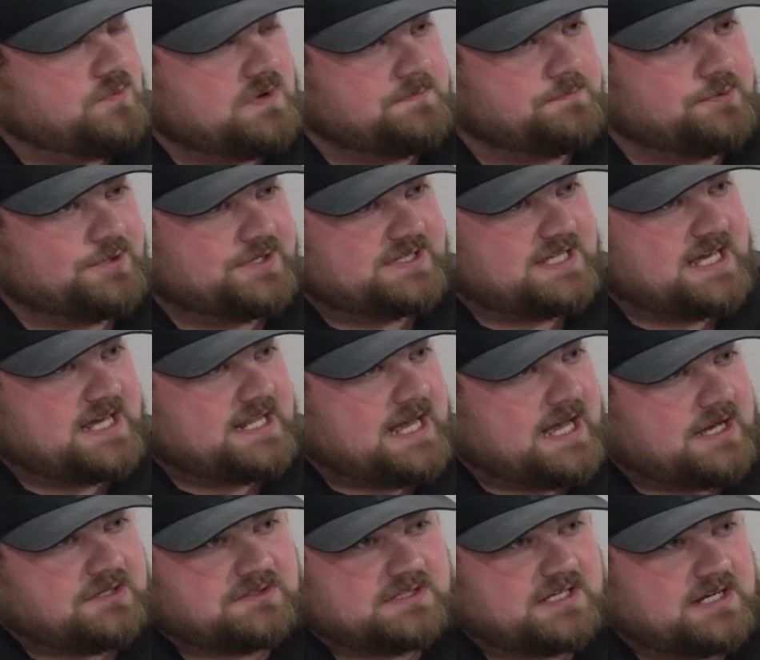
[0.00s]
we put that
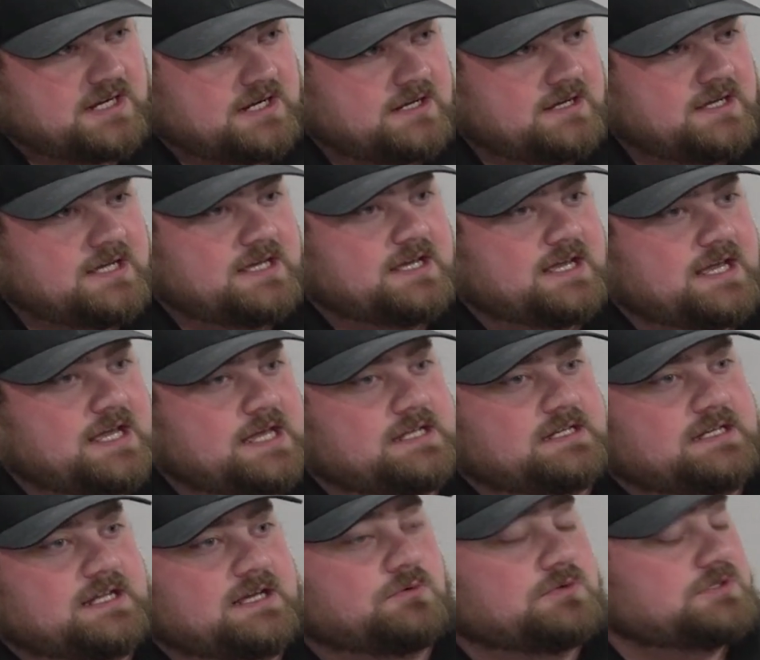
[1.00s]
out there,
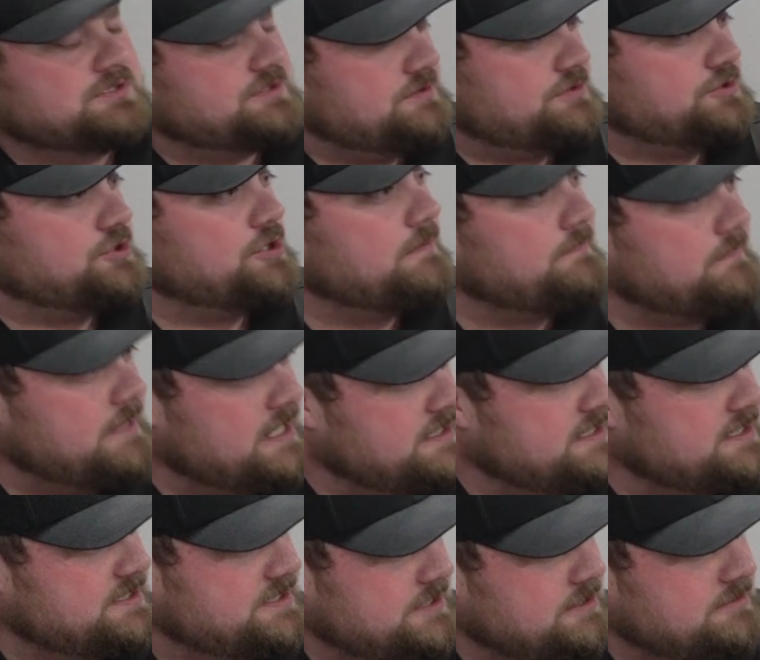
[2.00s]
and it was
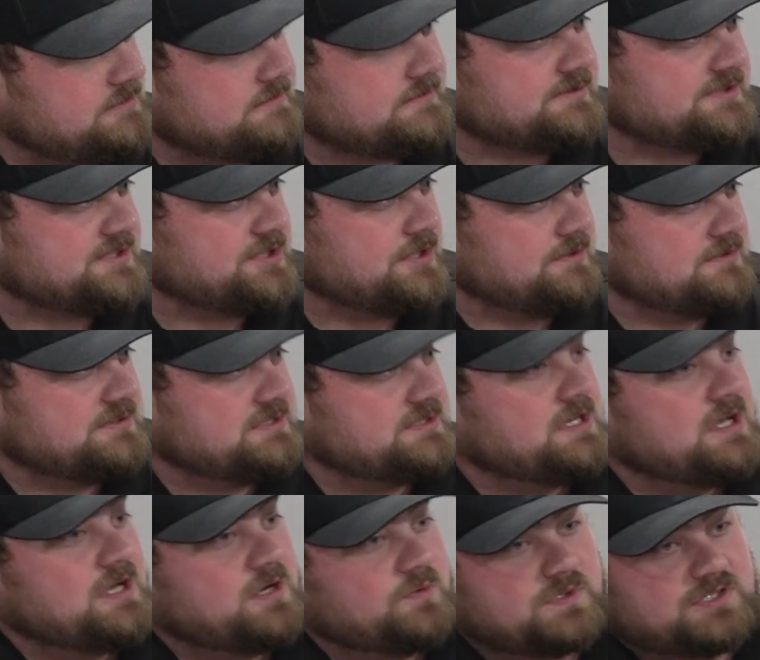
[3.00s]
tremendous yield results.
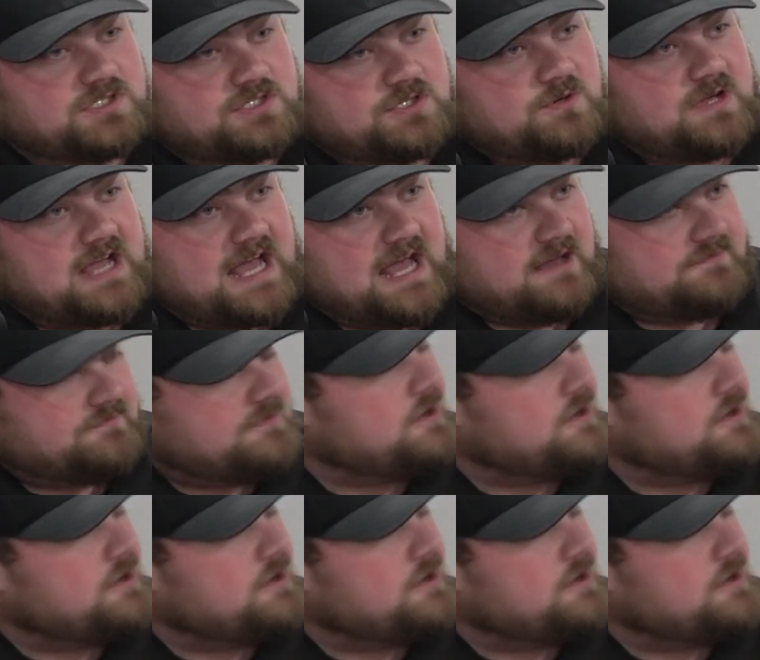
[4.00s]
We do have